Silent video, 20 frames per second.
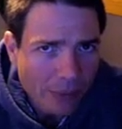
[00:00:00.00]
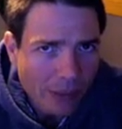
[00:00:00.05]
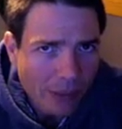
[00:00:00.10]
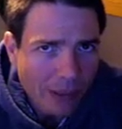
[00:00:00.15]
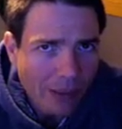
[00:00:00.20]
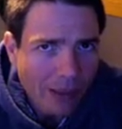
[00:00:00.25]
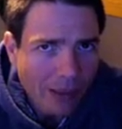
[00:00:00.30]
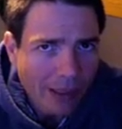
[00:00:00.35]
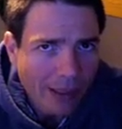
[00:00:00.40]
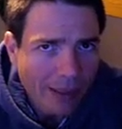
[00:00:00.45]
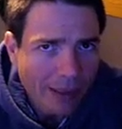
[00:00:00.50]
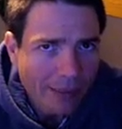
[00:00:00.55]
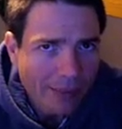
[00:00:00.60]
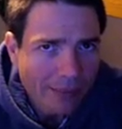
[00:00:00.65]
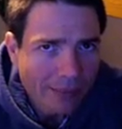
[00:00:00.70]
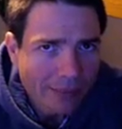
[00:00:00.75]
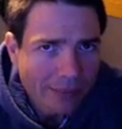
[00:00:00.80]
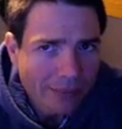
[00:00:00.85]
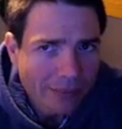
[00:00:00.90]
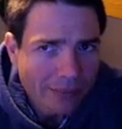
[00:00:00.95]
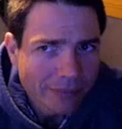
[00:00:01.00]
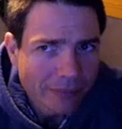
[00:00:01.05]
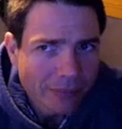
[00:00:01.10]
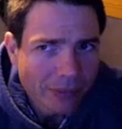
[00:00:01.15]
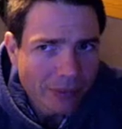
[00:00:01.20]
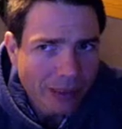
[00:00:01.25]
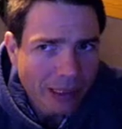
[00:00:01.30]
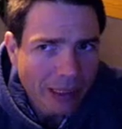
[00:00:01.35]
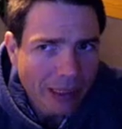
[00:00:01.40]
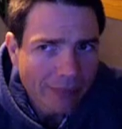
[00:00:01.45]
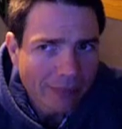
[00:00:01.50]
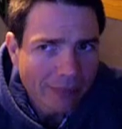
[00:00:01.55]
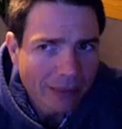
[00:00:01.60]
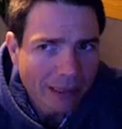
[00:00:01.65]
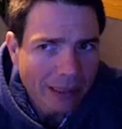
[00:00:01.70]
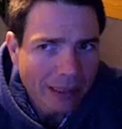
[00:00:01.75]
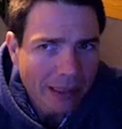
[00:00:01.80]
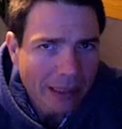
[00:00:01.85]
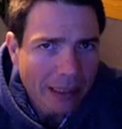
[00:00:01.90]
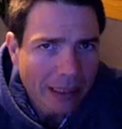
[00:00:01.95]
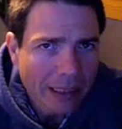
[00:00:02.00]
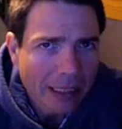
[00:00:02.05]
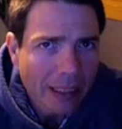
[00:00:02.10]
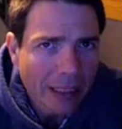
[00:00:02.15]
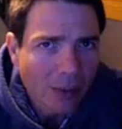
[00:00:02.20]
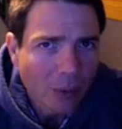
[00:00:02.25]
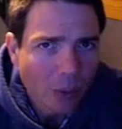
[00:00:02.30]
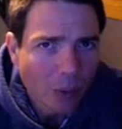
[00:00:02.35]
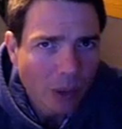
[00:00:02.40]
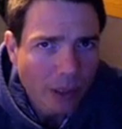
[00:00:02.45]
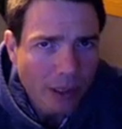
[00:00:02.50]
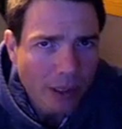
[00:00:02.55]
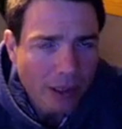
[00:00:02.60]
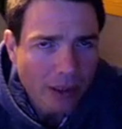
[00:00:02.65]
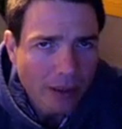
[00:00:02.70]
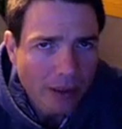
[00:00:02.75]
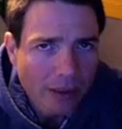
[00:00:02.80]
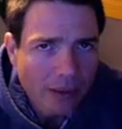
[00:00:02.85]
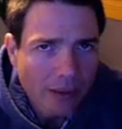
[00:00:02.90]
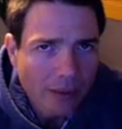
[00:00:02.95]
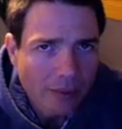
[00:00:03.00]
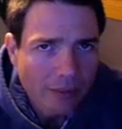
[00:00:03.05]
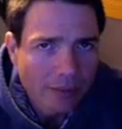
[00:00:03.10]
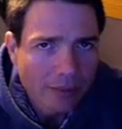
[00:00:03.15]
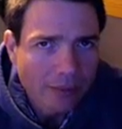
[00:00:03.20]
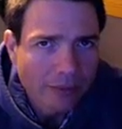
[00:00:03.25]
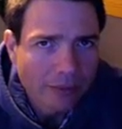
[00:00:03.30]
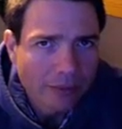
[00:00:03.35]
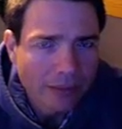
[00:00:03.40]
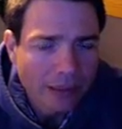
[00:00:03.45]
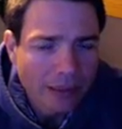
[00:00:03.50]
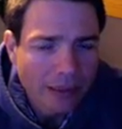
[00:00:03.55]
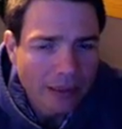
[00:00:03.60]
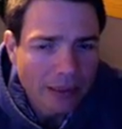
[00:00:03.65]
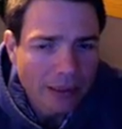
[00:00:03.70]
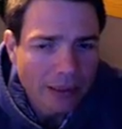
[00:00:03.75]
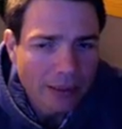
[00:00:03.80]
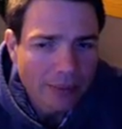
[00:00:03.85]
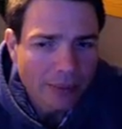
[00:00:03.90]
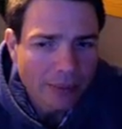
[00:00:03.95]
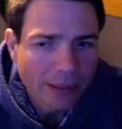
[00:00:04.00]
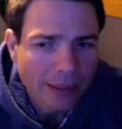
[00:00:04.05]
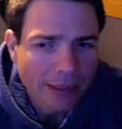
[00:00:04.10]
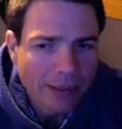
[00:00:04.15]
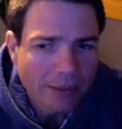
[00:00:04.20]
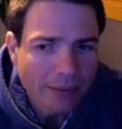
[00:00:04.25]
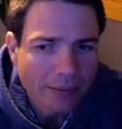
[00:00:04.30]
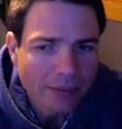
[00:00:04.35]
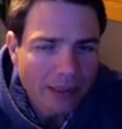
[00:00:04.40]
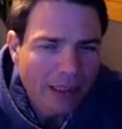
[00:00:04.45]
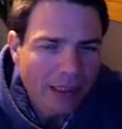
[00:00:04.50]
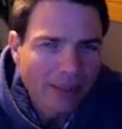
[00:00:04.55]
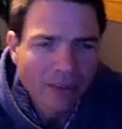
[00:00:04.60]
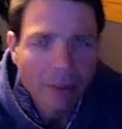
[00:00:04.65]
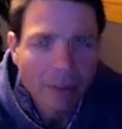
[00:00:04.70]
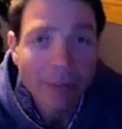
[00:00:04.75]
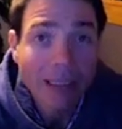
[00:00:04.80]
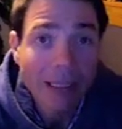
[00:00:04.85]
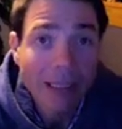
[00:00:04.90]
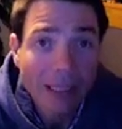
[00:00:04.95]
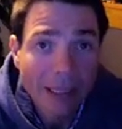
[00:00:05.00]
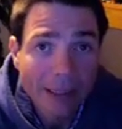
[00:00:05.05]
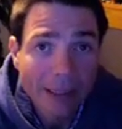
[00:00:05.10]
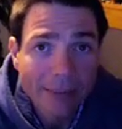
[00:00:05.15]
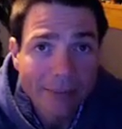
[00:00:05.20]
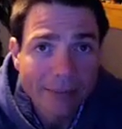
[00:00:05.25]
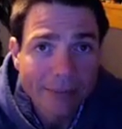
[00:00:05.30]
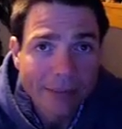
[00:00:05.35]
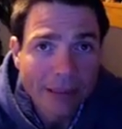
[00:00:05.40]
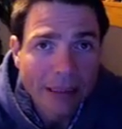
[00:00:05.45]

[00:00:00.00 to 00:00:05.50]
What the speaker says: We're kind of like in a network of, think of a beehive.